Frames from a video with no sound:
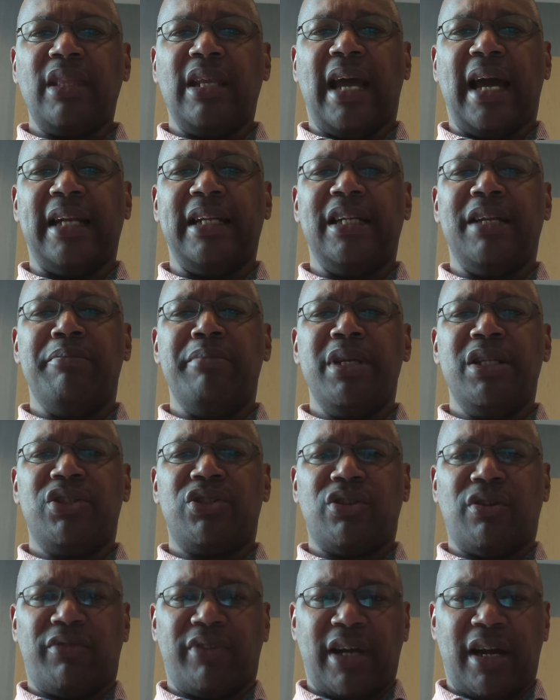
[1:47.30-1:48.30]
And in the
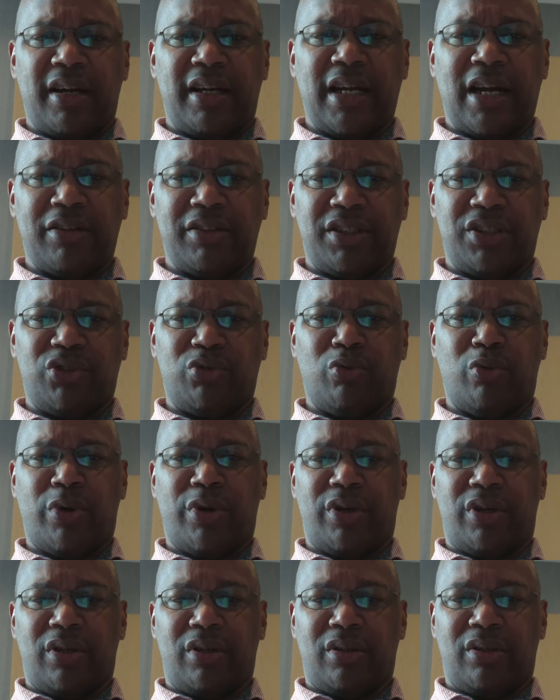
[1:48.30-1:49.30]
midst of carrying out His
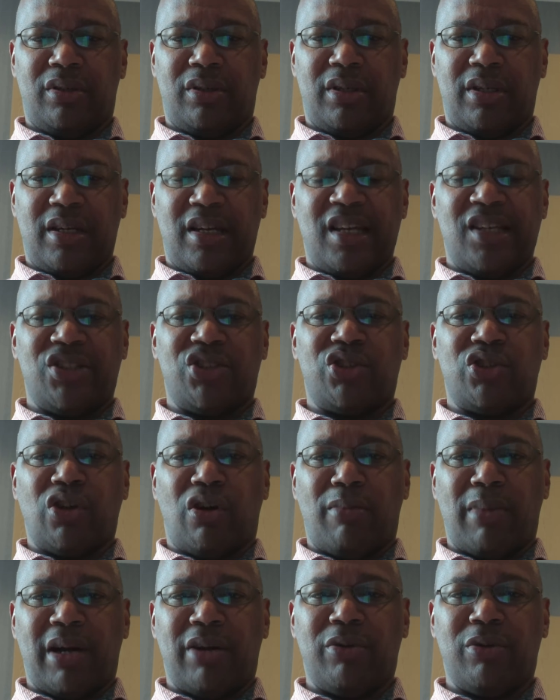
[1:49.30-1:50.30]
Word, the
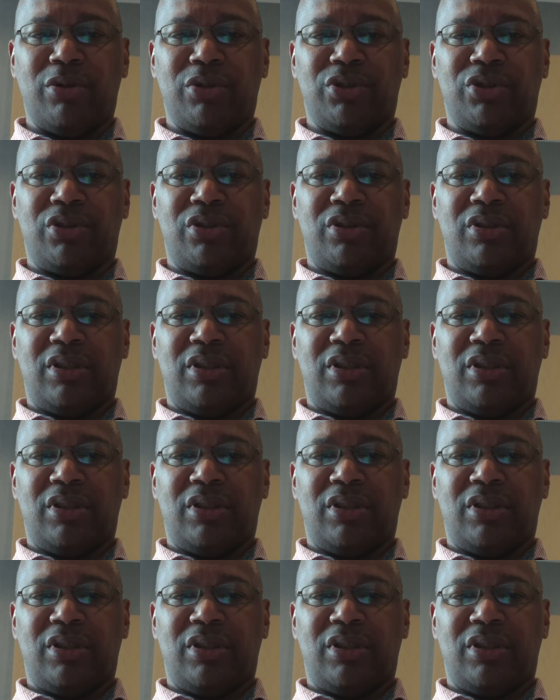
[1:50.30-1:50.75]
storm arose.